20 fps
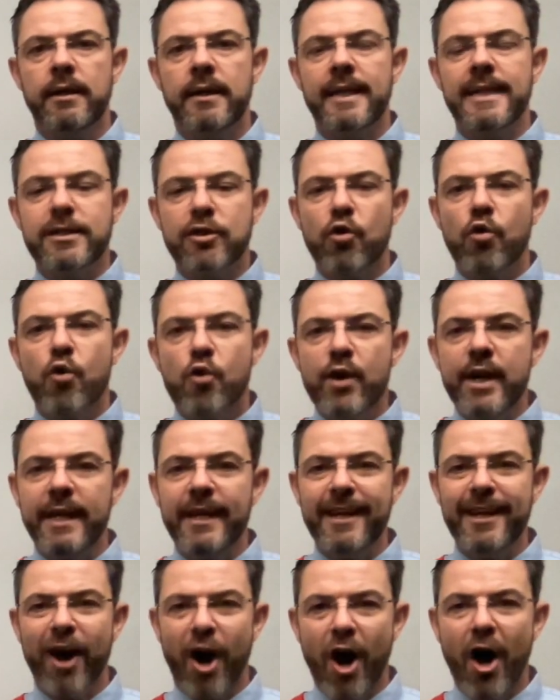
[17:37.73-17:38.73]
is
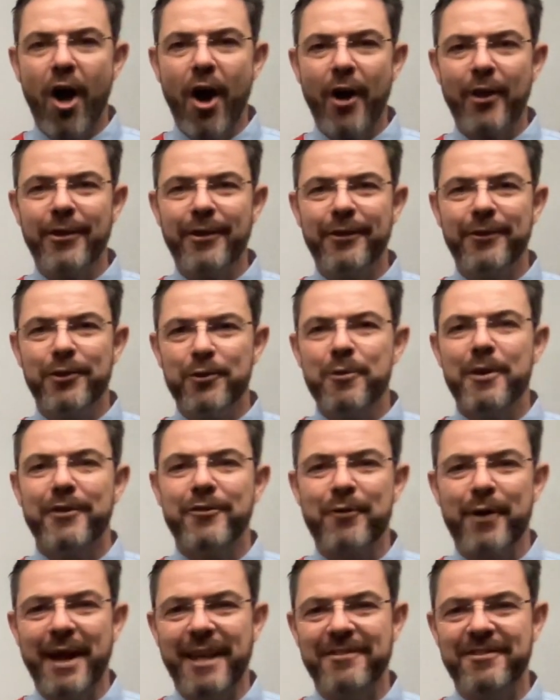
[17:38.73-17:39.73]
really hard to
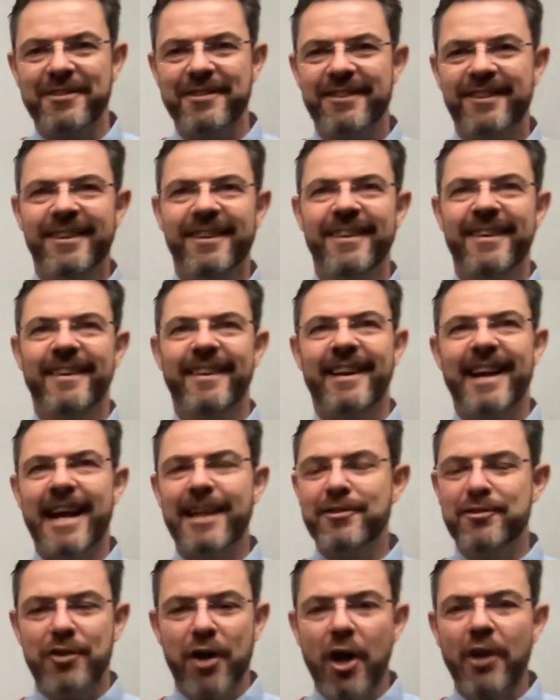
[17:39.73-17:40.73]
address.
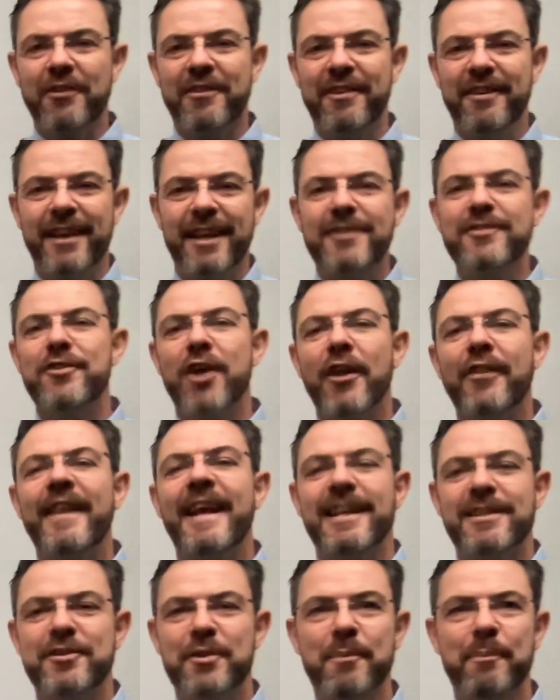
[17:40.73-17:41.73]
It's not, it's not
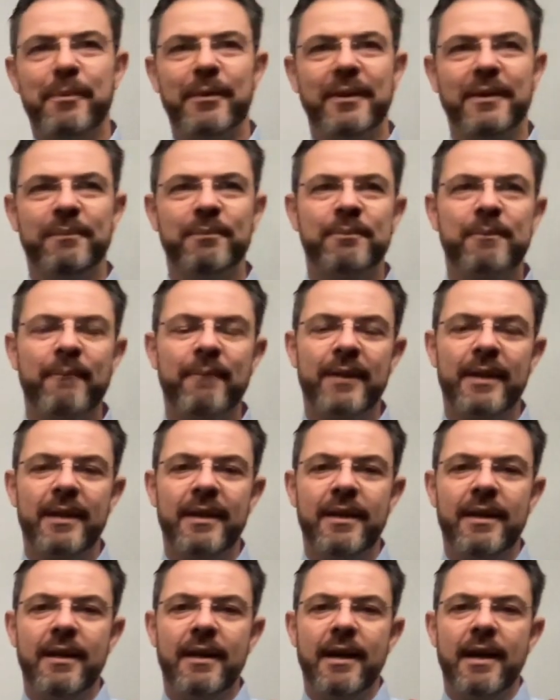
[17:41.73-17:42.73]
that simple.
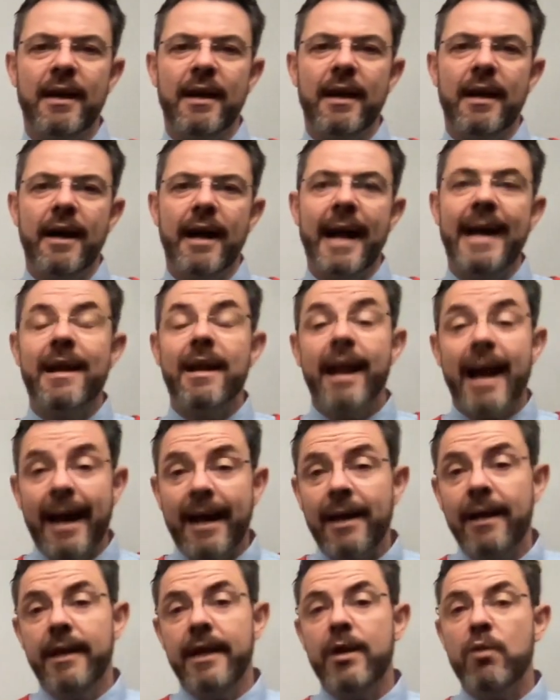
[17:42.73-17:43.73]
And
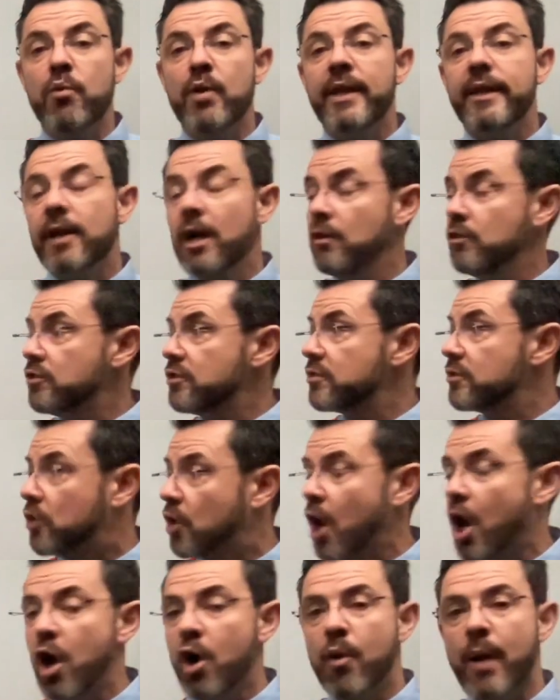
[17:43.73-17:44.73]
luckily, we don't just
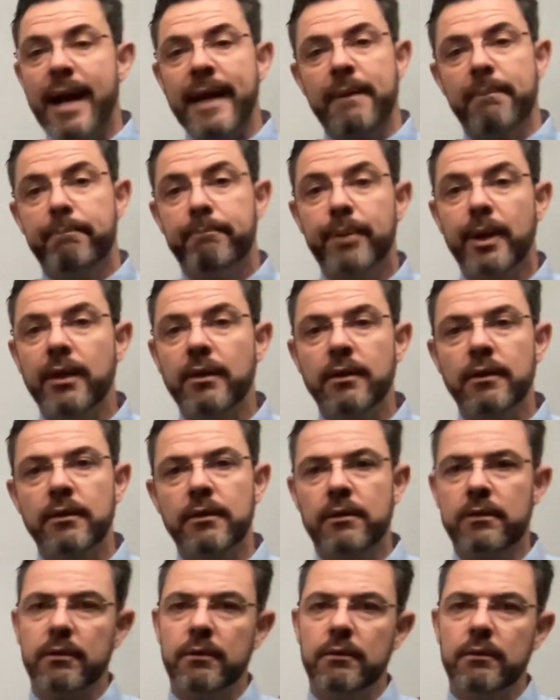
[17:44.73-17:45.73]
go and
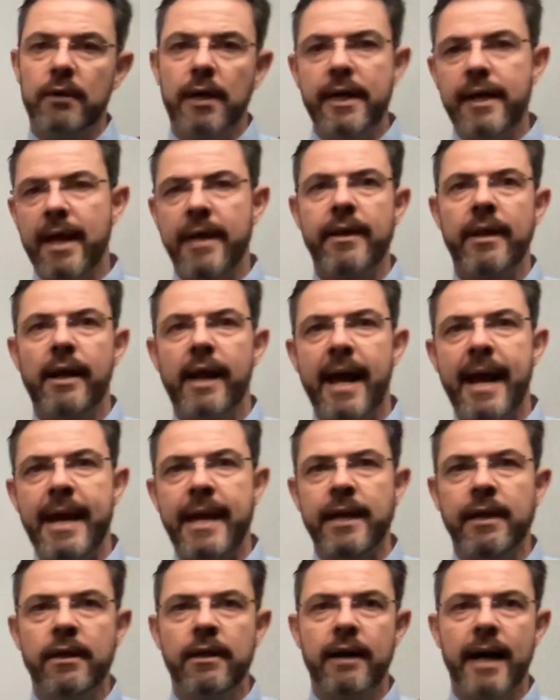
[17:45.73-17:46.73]
build another
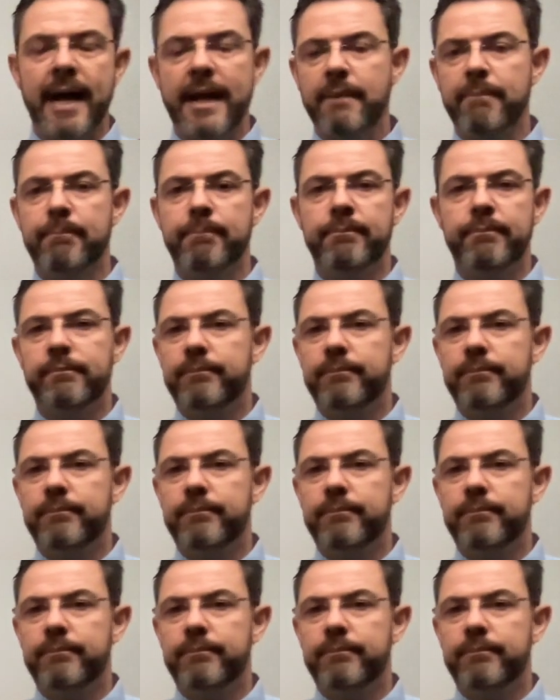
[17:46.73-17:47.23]
lane and